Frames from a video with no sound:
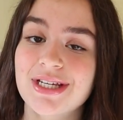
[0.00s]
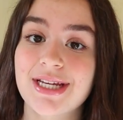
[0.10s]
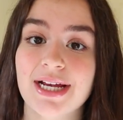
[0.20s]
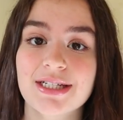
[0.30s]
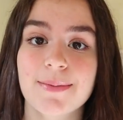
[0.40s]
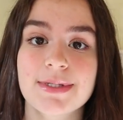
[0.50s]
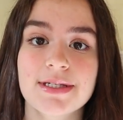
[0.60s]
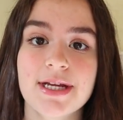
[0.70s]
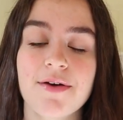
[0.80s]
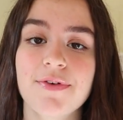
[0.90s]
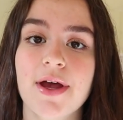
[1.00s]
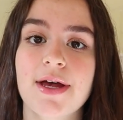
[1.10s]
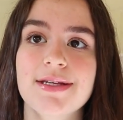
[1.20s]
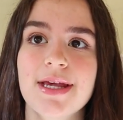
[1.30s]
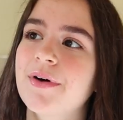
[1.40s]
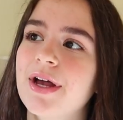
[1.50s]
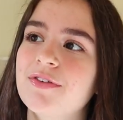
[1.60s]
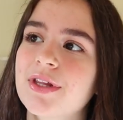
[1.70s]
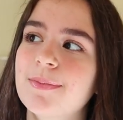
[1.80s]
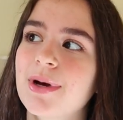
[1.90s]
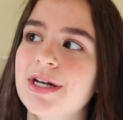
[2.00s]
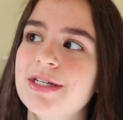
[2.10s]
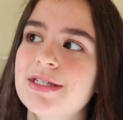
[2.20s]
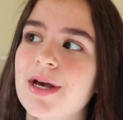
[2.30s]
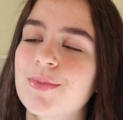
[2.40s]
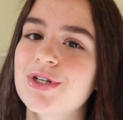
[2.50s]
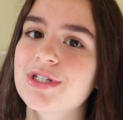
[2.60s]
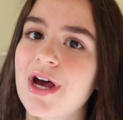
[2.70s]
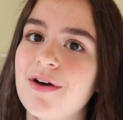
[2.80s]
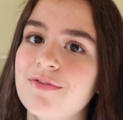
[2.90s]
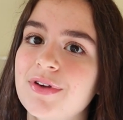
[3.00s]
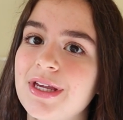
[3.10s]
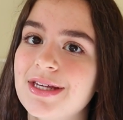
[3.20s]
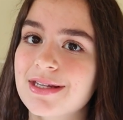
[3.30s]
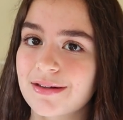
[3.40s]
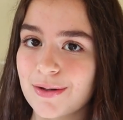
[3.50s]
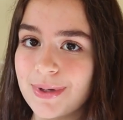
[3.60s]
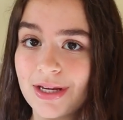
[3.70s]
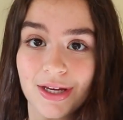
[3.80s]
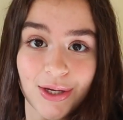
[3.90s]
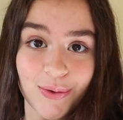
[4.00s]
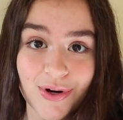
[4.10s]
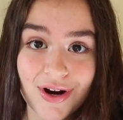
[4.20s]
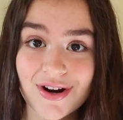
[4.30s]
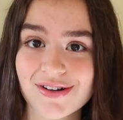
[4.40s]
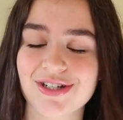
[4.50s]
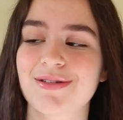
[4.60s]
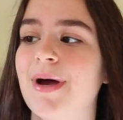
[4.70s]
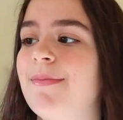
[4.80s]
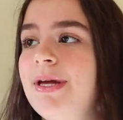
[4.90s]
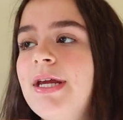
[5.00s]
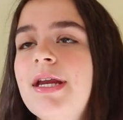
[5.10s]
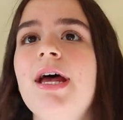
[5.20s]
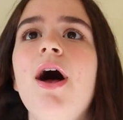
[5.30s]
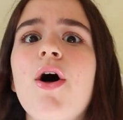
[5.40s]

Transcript: and tank tops and stuff because I feel like Brandy's summer stuff is a little bit cuter, just my opinion.